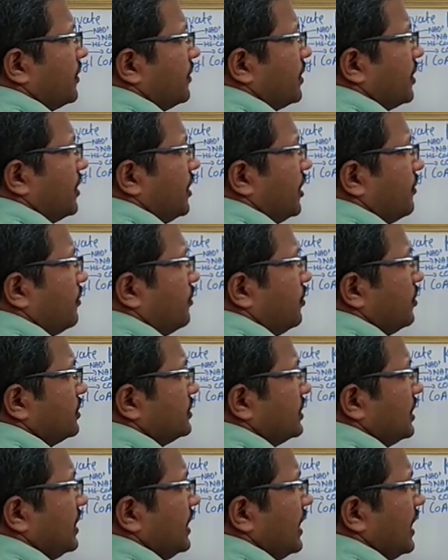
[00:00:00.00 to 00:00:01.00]
the
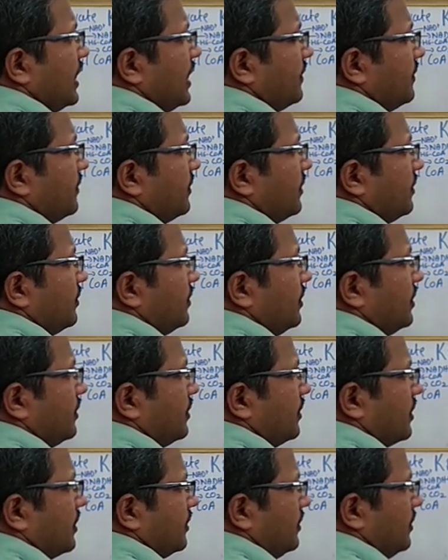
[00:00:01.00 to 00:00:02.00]
carboxylic acid,
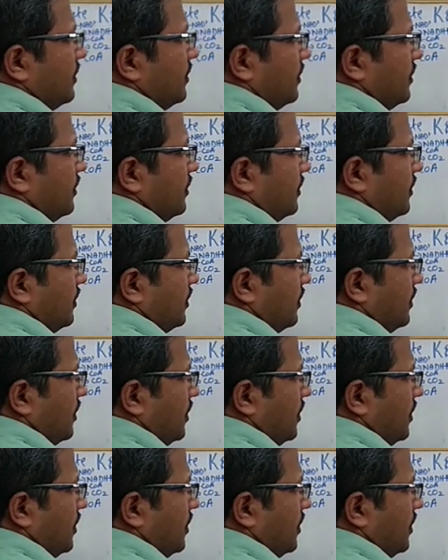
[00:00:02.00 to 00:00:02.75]
the